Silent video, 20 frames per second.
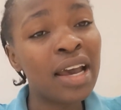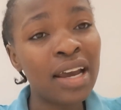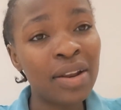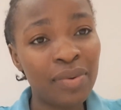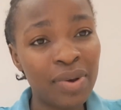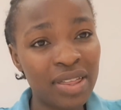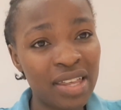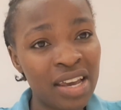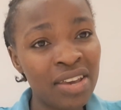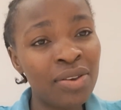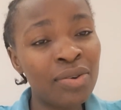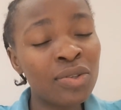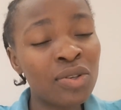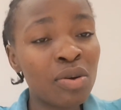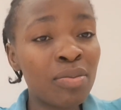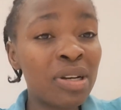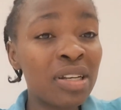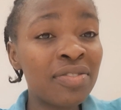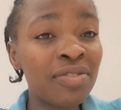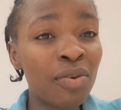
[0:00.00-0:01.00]
Anyway, thank you
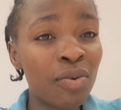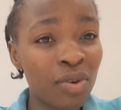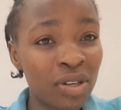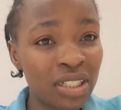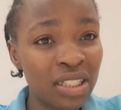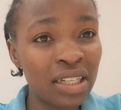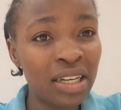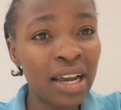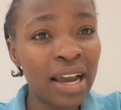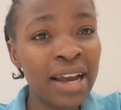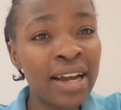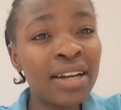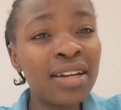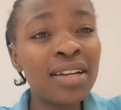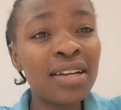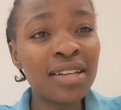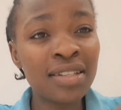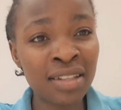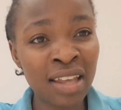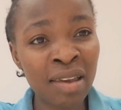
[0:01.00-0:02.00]
so much for watching
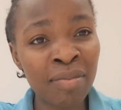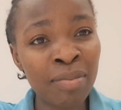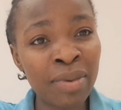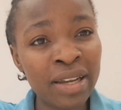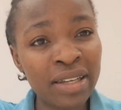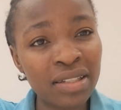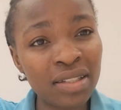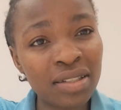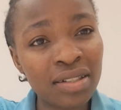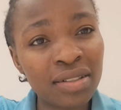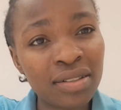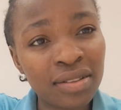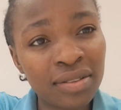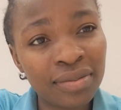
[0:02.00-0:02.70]
and stay blessed.